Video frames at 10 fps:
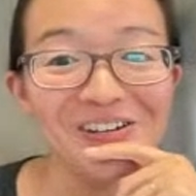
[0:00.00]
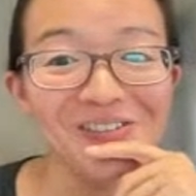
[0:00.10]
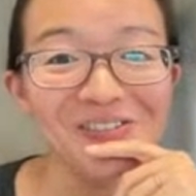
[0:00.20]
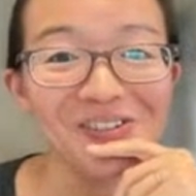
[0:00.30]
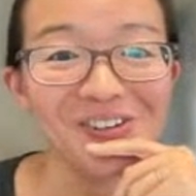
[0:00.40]

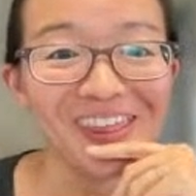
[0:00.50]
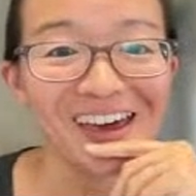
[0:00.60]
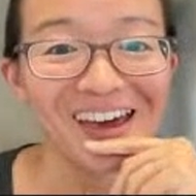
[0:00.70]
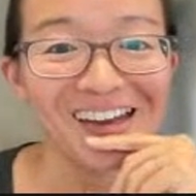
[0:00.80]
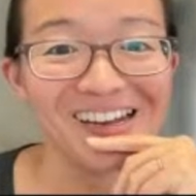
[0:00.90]
for
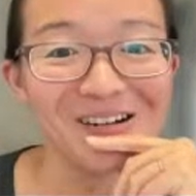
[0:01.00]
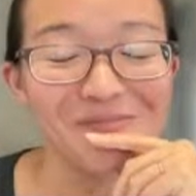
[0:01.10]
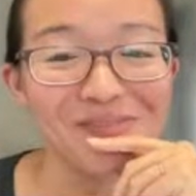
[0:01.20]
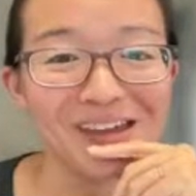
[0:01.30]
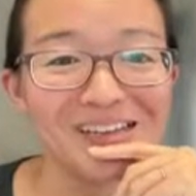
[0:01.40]
that.
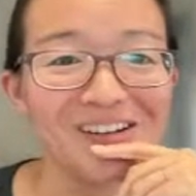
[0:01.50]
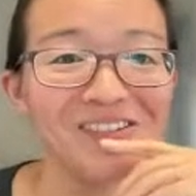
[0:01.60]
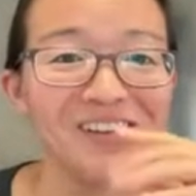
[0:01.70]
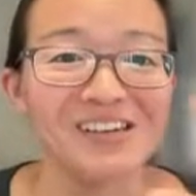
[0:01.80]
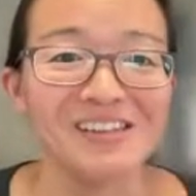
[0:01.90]
And
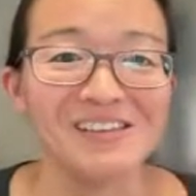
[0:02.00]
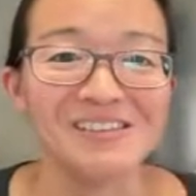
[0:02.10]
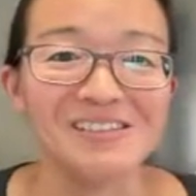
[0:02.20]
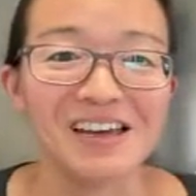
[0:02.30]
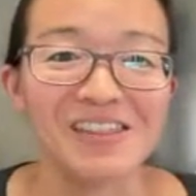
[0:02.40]
definitely
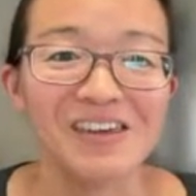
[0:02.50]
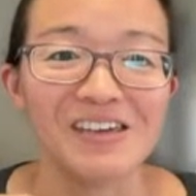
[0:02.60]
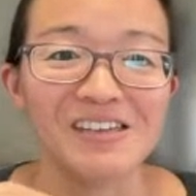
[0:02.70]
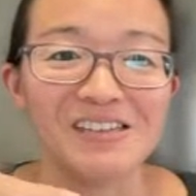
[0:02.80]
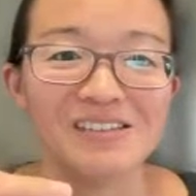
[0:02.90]
I think